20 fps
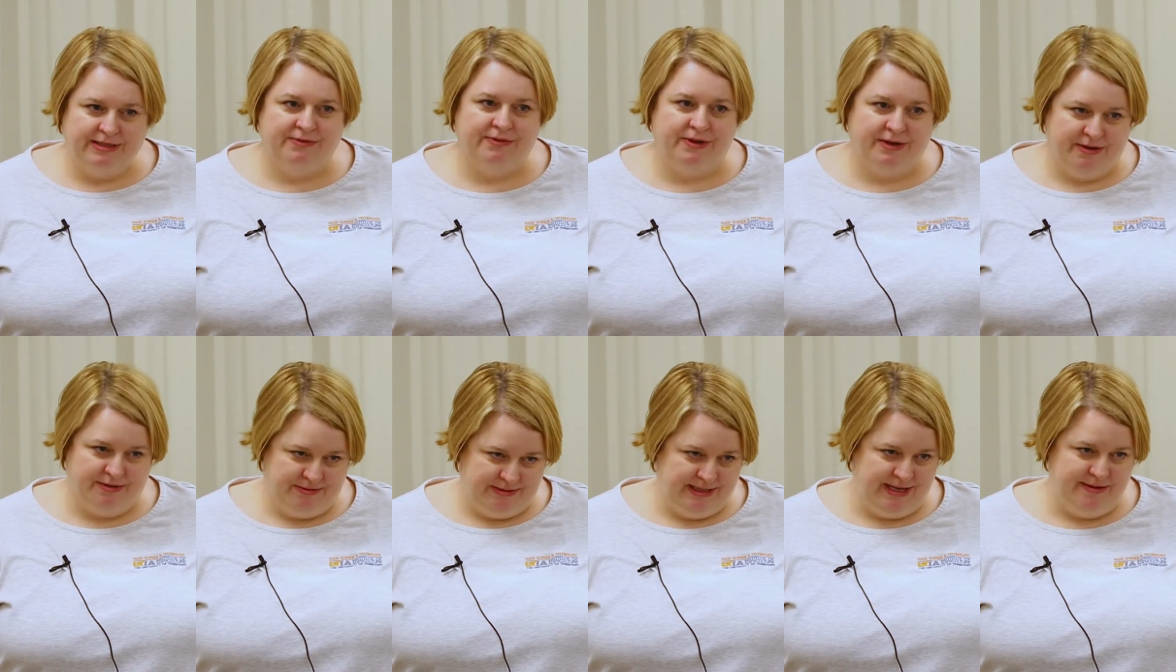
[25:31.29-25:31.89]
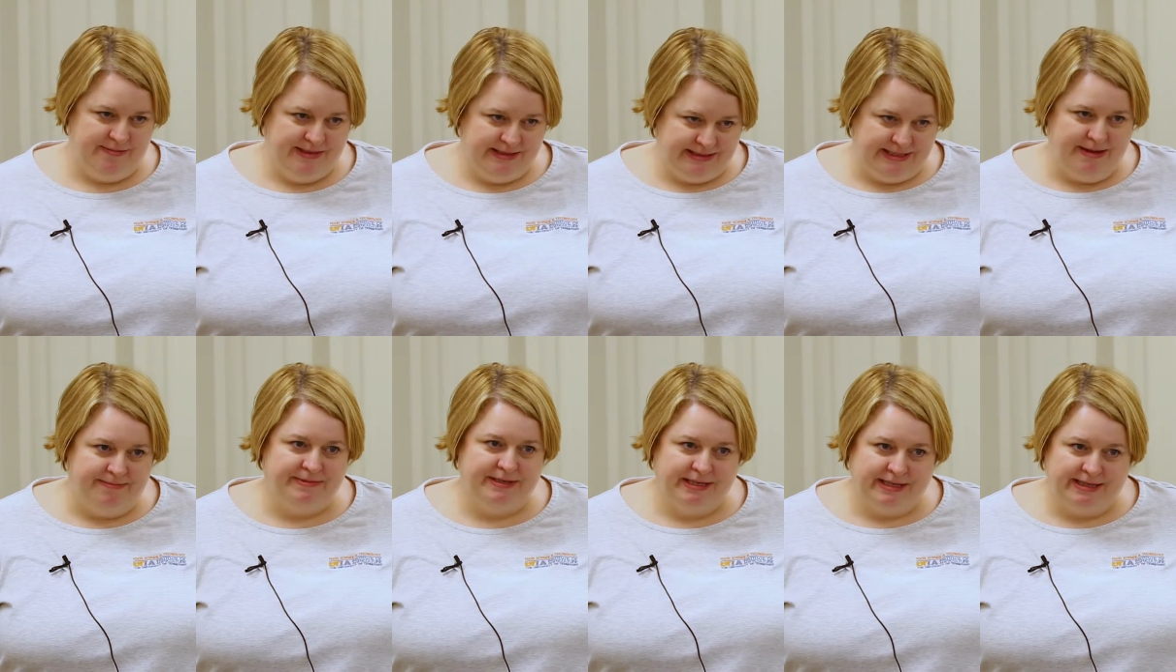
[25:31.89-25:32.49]
if there's going to be
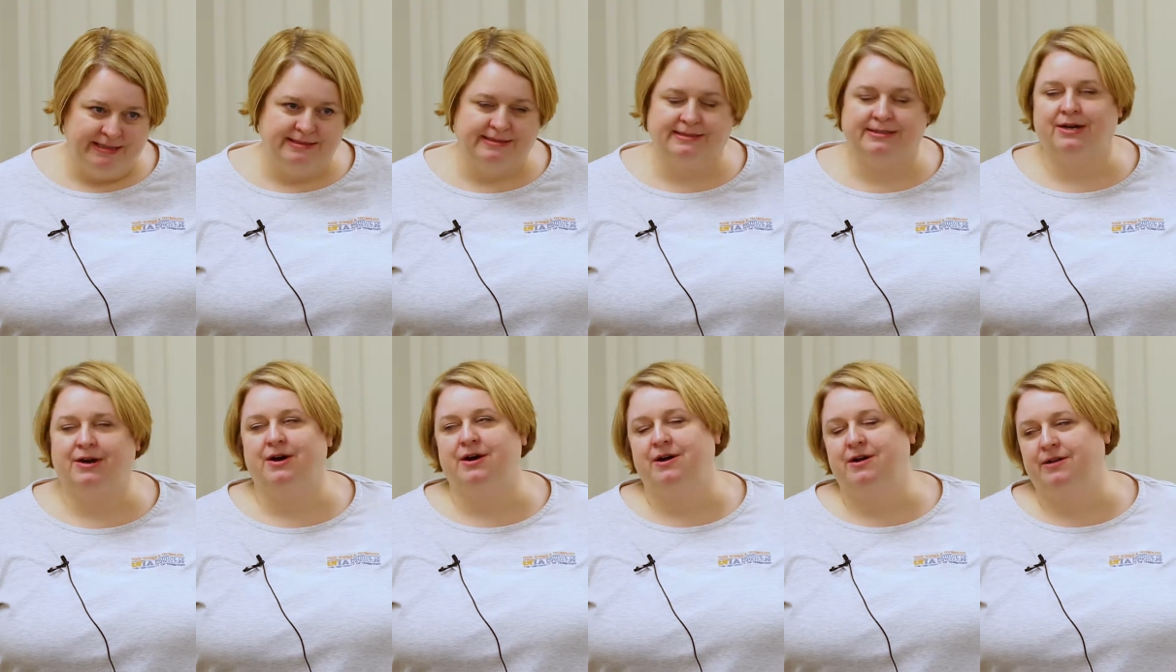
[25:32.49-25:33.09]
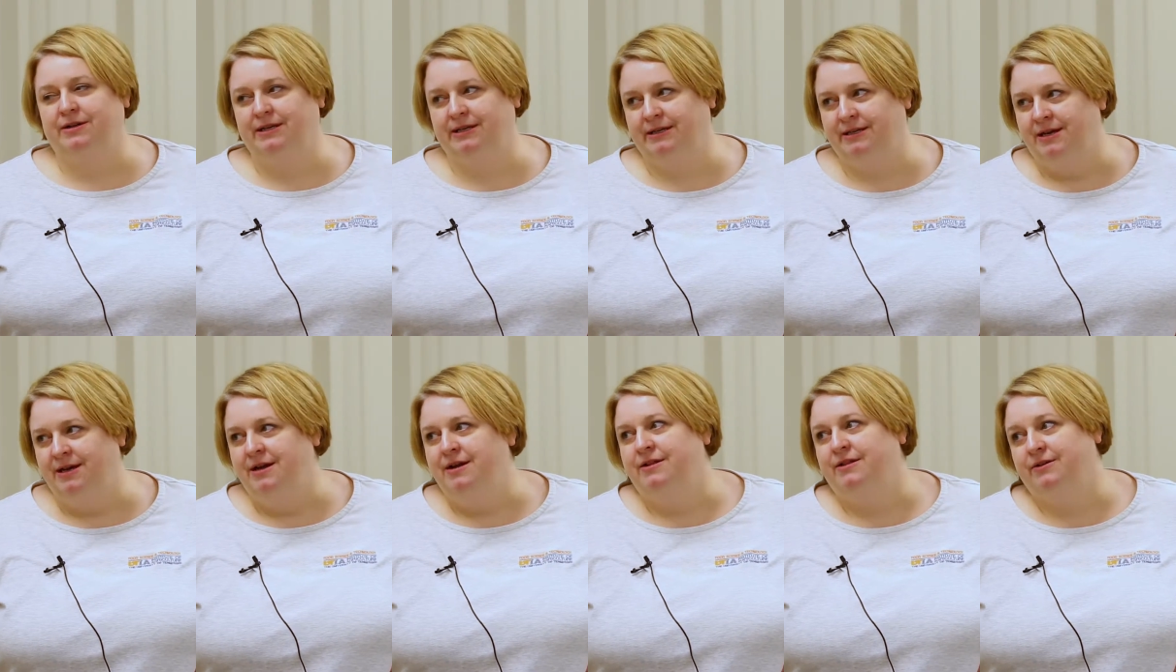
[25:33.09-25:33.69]
septic installed, and
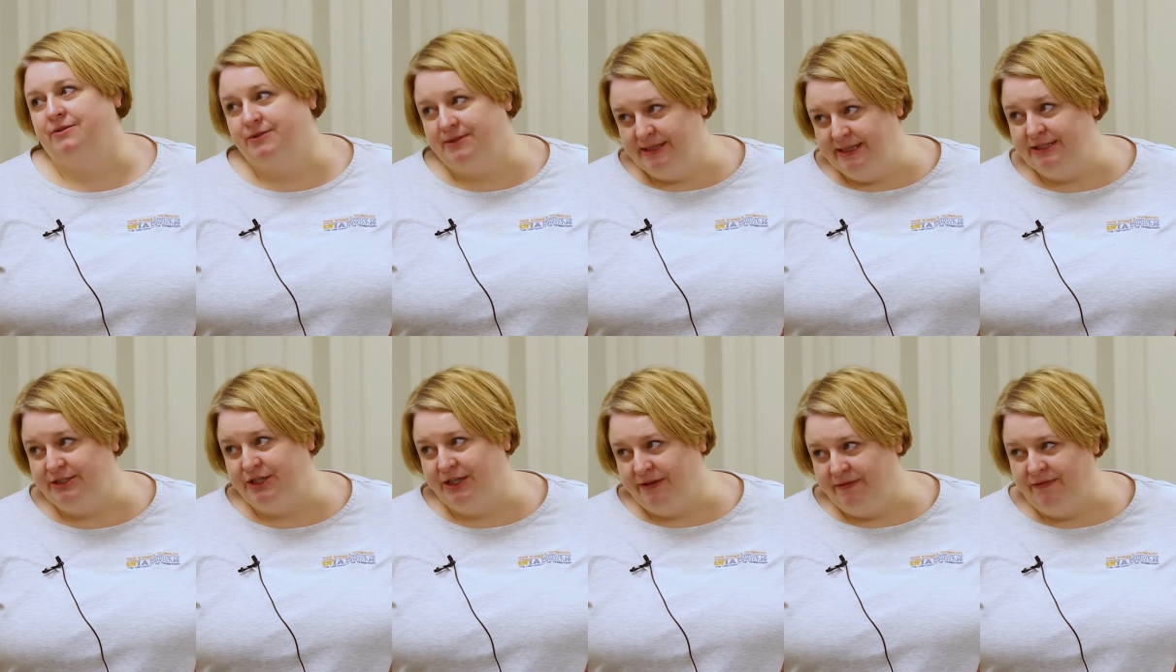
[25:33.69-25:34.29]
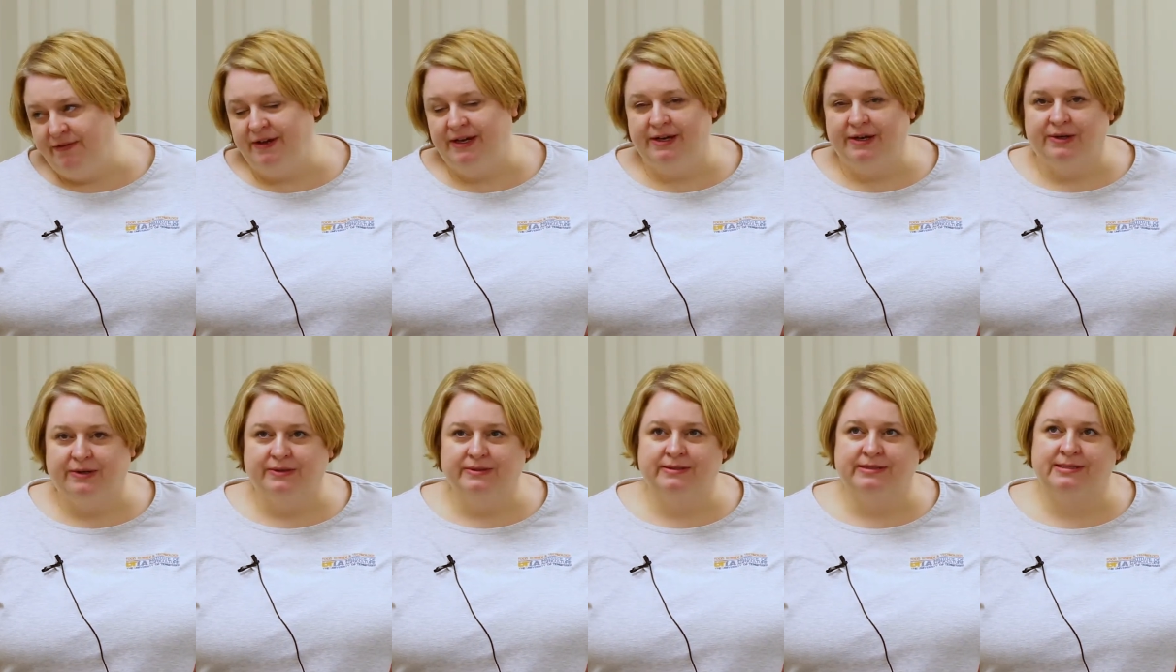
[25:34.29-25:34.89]
there's leaching
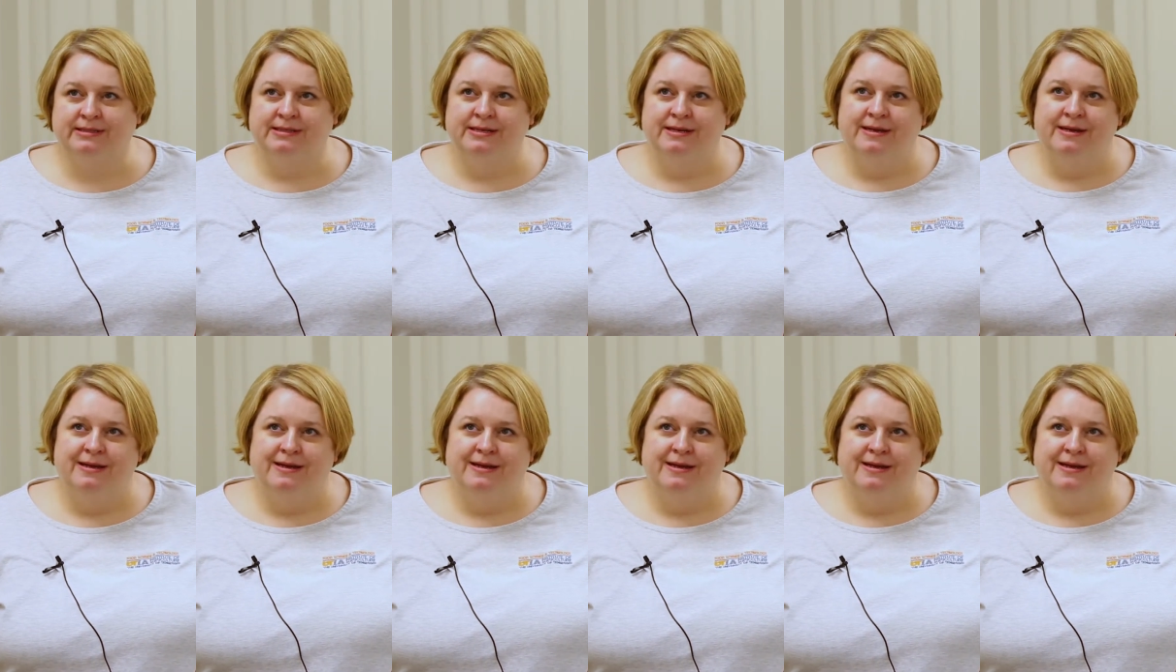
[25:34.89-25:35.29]
fields.